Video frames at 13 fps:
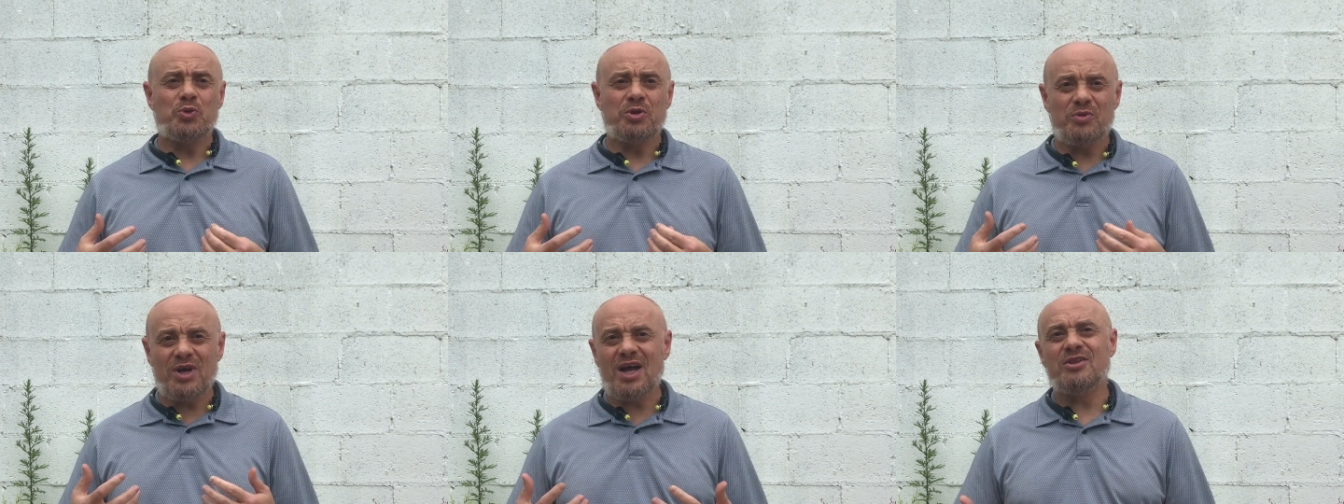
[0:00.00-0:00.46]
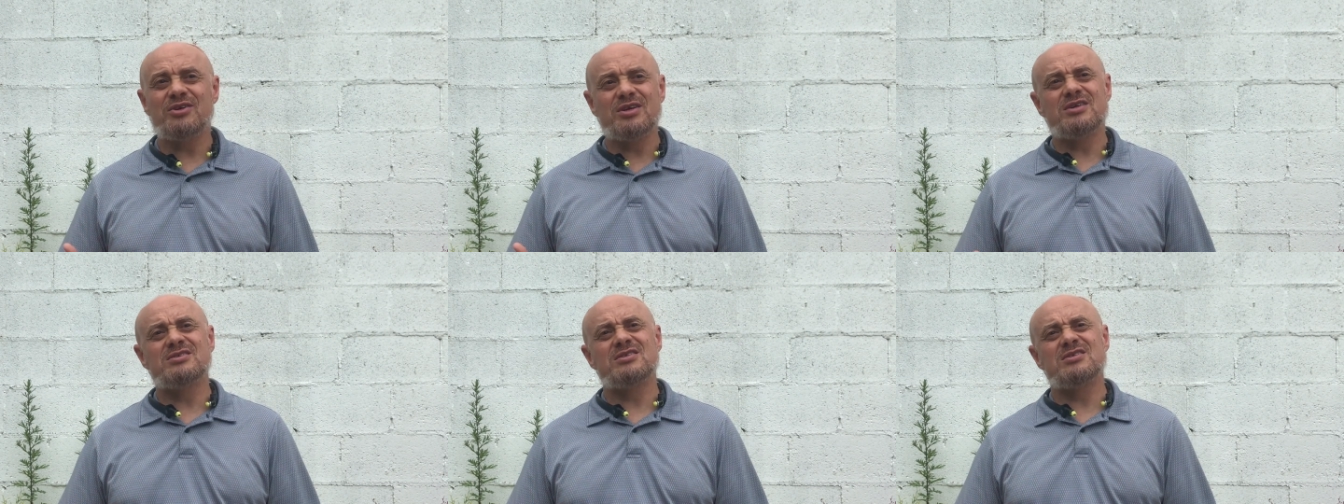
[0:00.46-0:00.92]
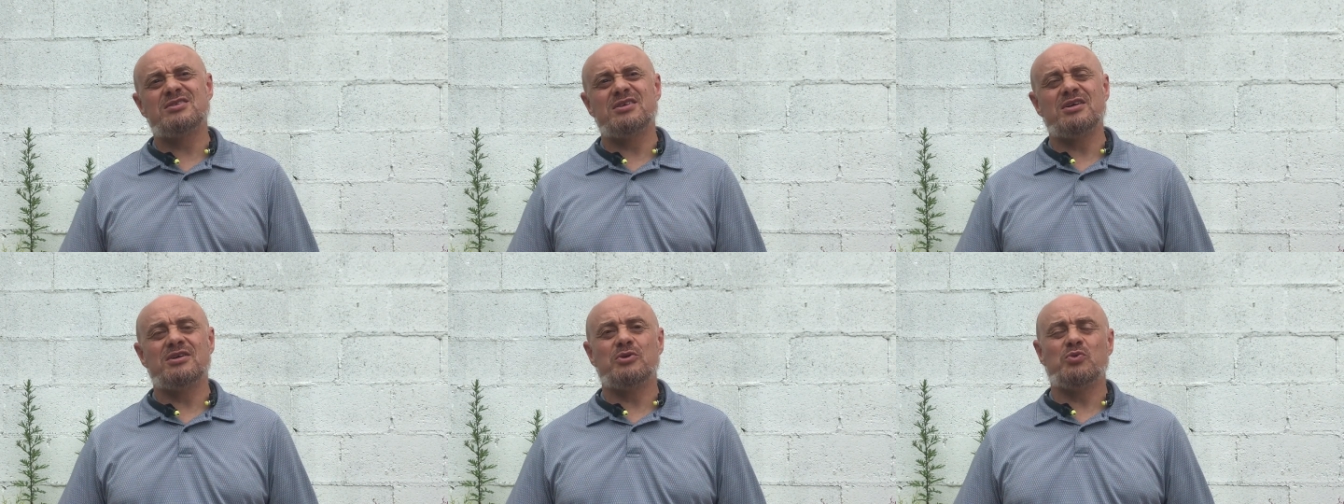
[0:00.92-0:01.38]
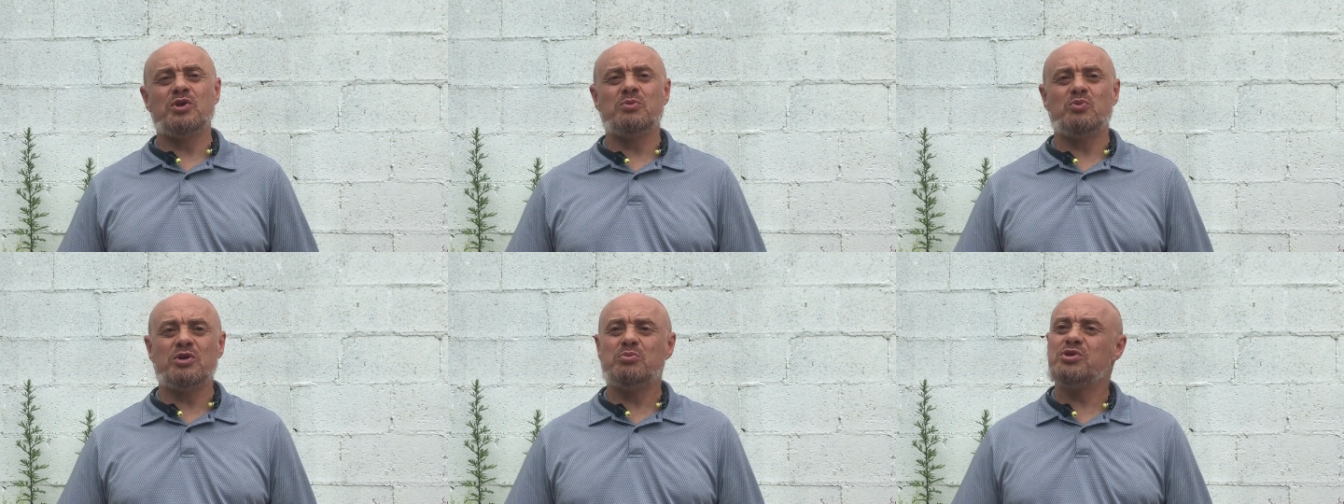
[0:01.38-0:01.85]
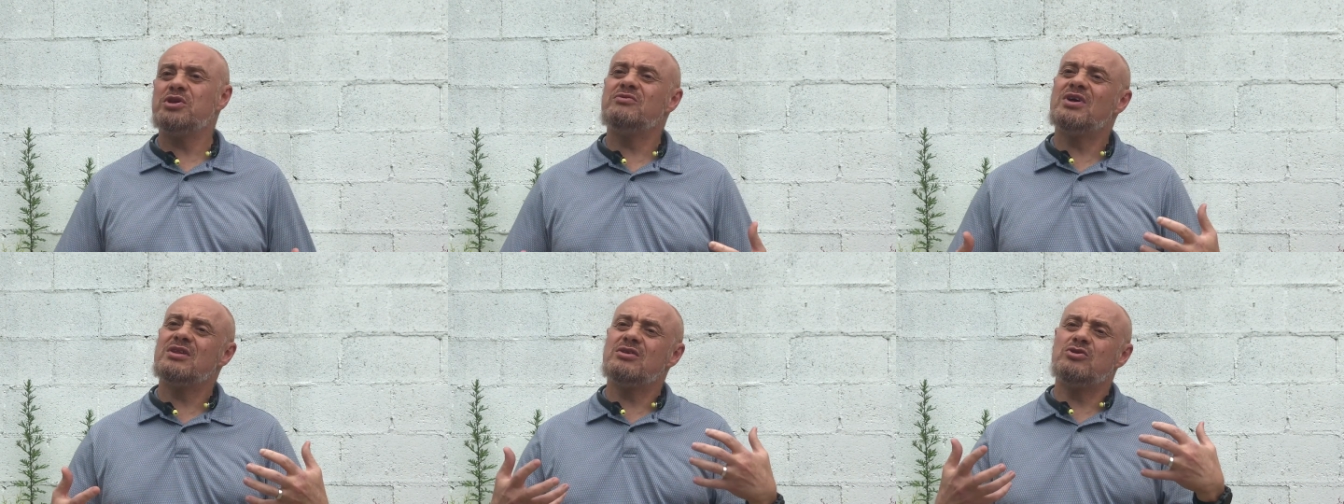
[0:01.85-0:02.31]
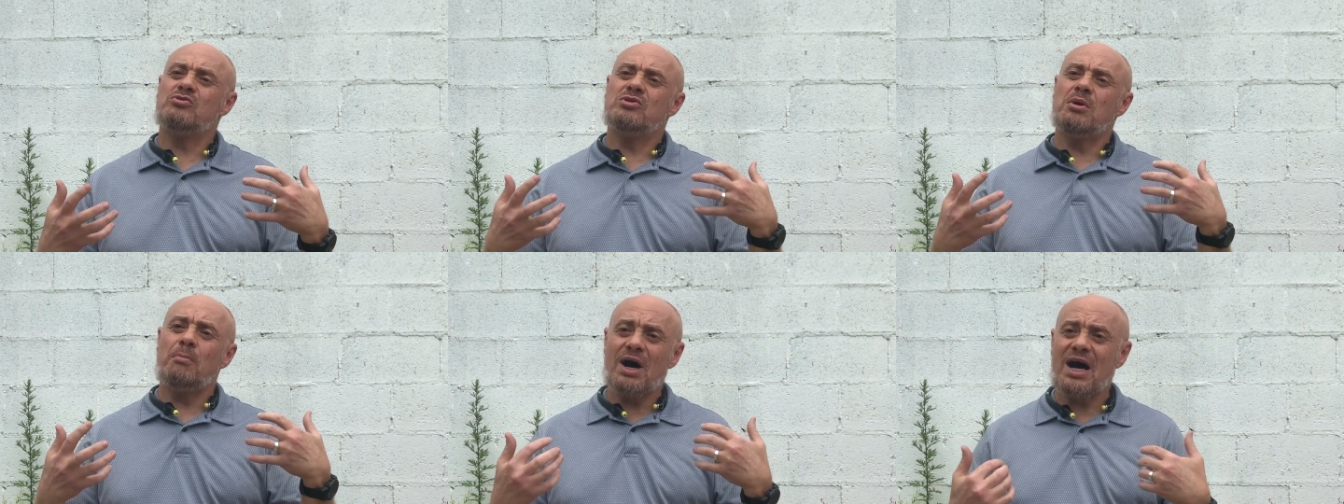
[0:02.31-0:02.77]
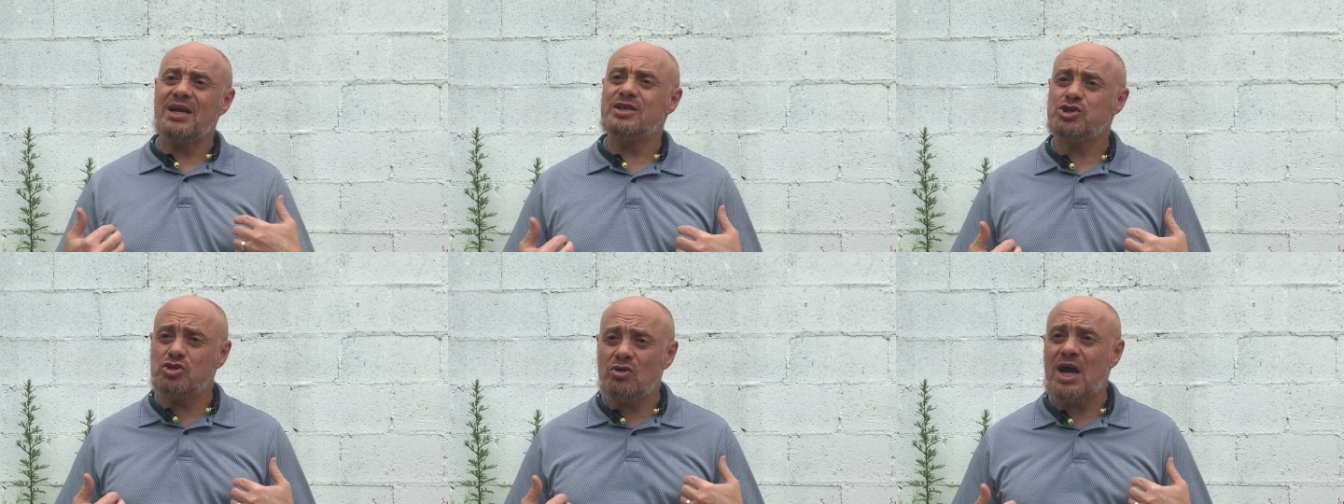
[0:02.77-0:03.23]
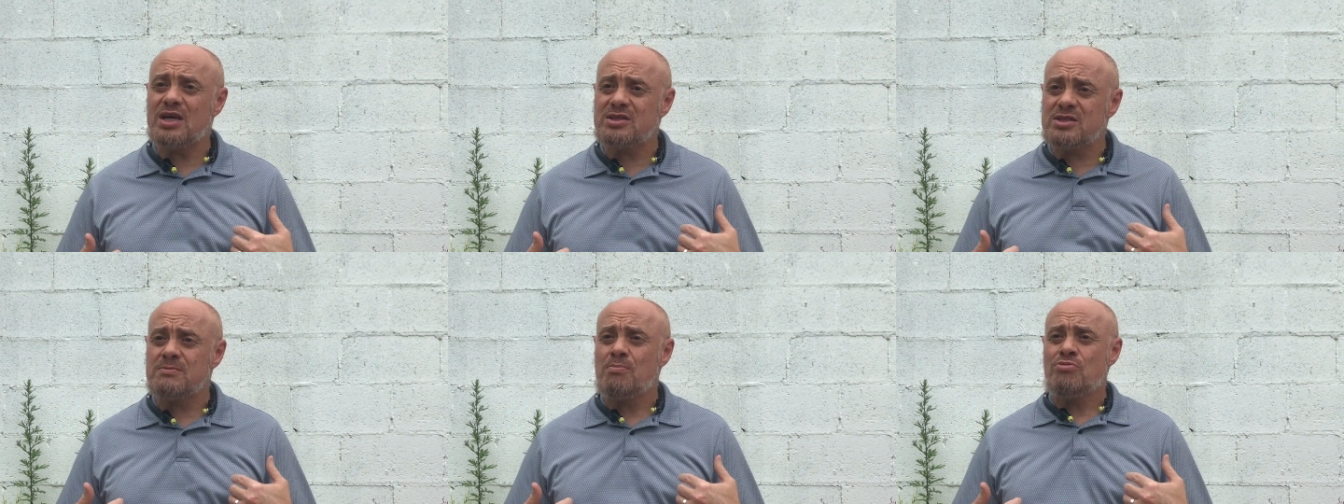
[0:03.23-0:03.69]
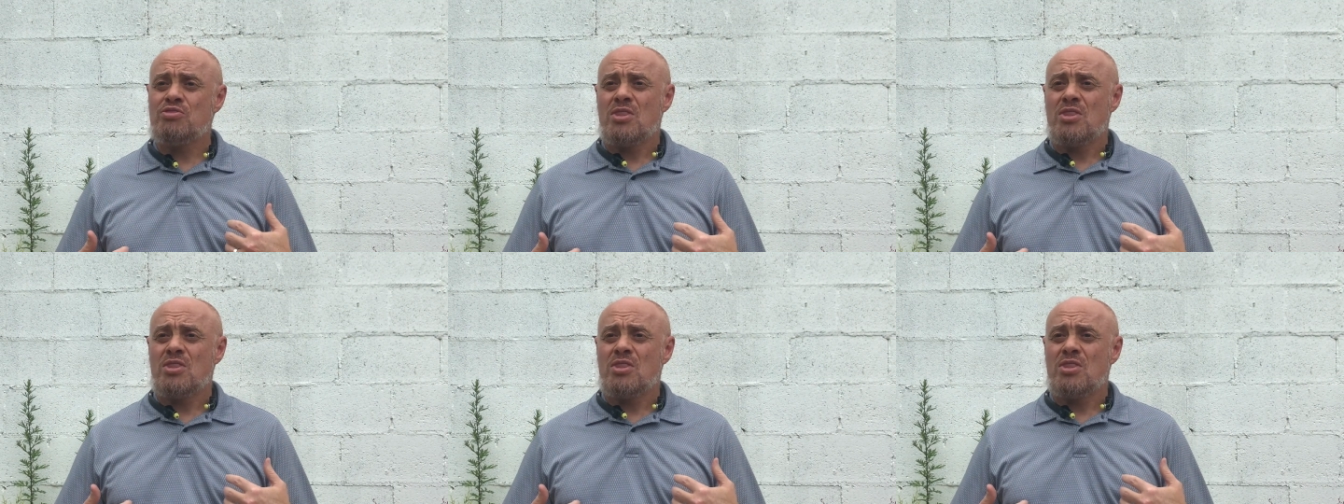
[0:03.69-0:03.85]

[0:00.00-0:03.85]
The reality is we believe that the modest dress